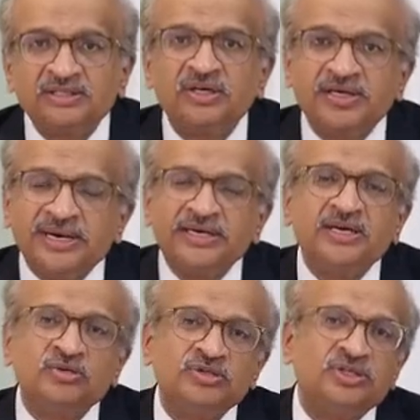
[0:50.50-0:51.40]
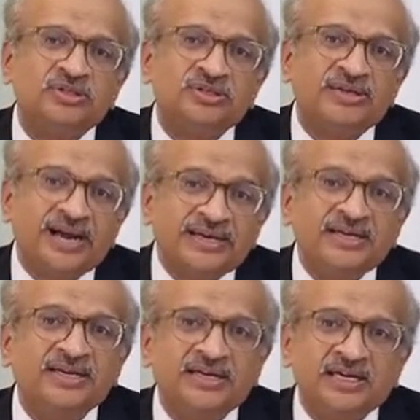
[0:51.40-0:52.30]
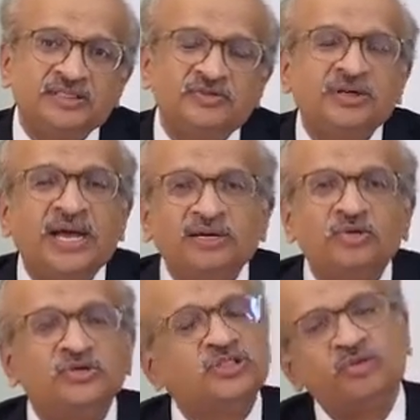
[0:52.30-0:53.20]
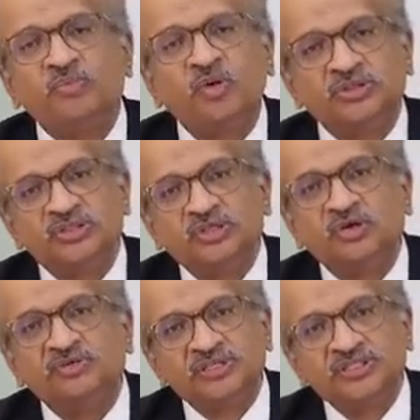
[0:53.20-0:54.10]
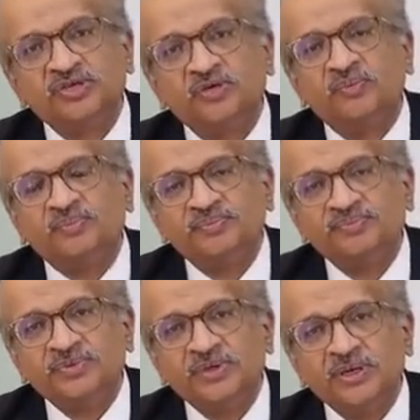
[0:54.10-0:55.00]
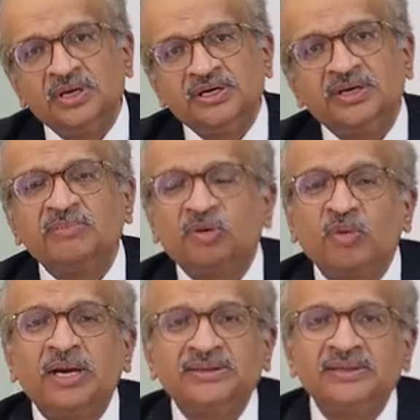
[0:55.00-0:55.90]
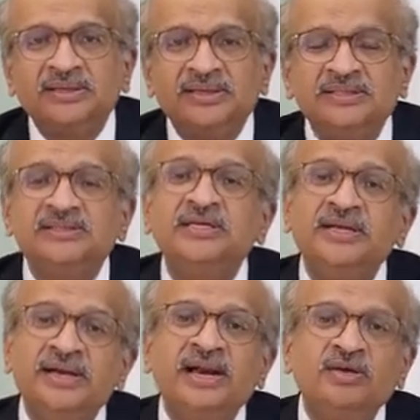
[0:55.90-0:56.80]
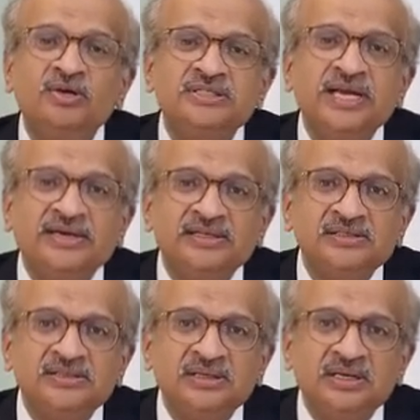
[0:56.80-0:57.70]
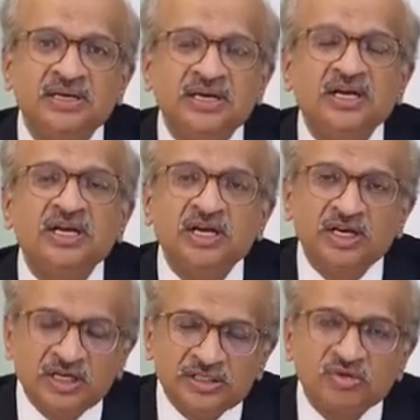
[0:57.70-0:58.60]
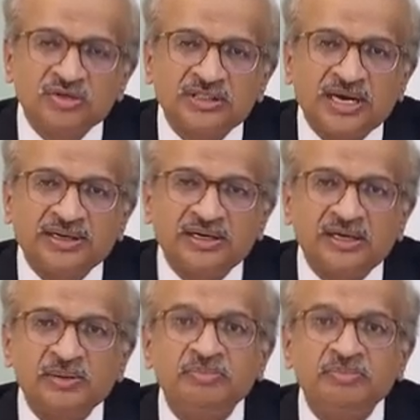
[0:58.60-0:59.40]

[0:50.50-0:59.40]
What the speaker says: laid down certain criteria for diagnosis of polycystic ovary syndrome. Number one is irregular cycles. Is your cycle